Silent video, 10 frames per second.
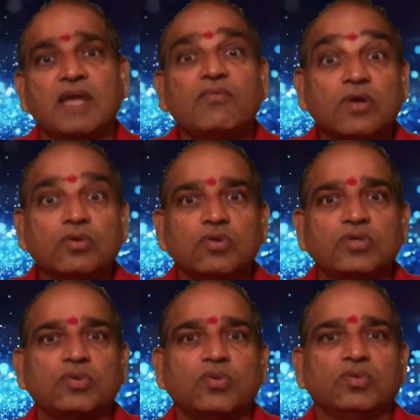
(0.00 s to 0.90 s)
What's
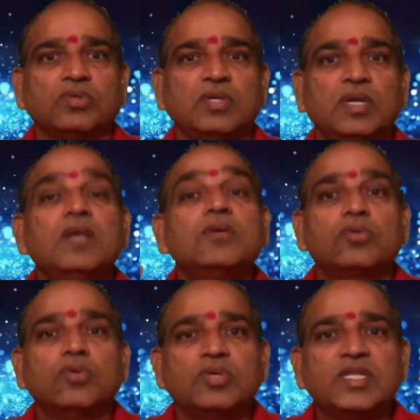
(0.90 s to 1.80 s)
wrong in that? I want
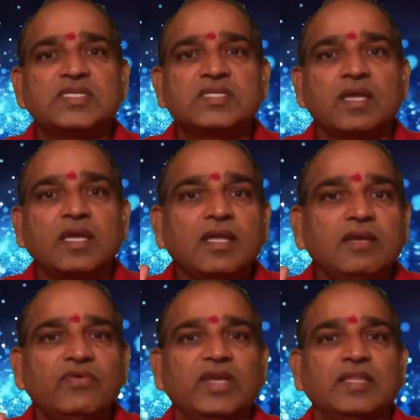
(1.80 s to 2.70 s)
to know the truth.
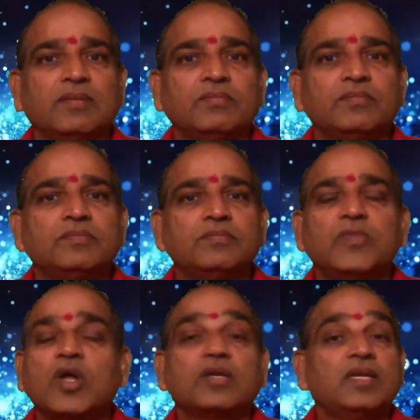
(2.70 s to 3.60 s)
Truth is
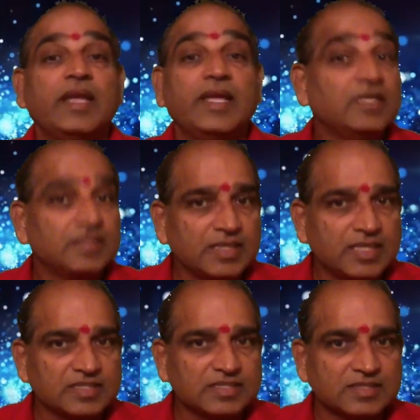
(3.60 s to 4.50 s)
in Vedam.
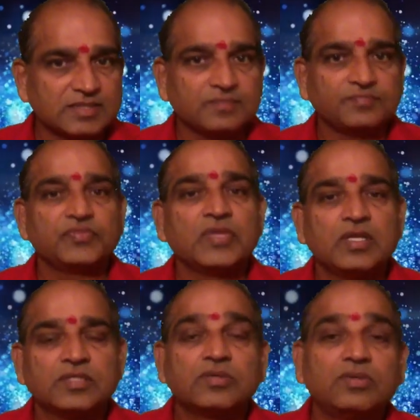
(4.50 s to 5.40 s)
Not in
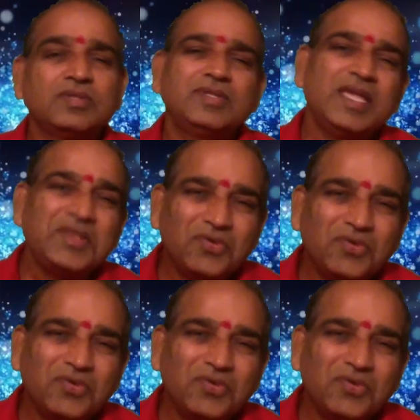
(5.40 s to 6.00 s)
anything else.